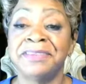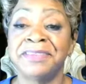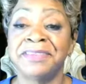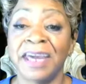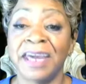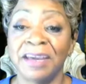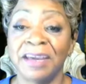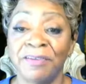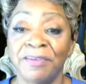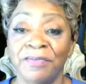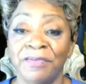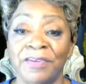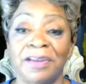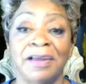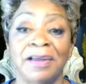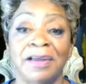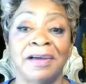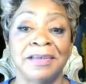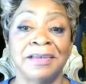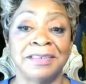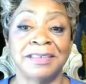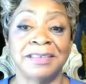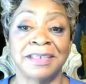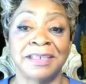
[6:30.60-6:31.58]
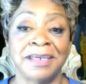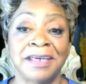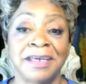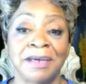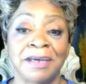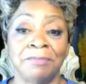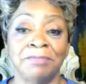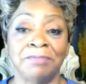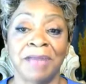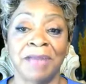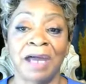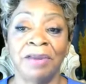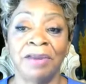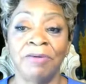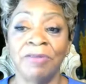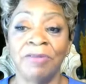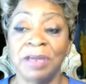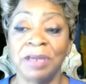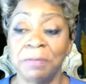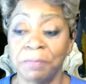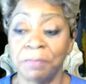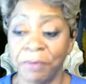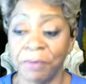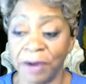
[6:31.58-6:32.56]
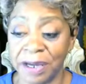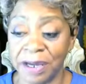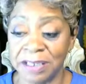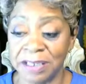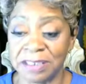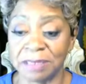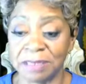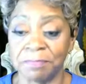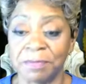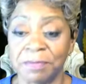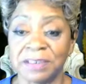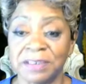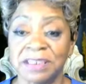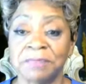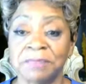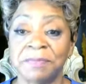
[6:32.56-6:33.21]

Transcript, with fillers: be thankful unto him. Not only praise him,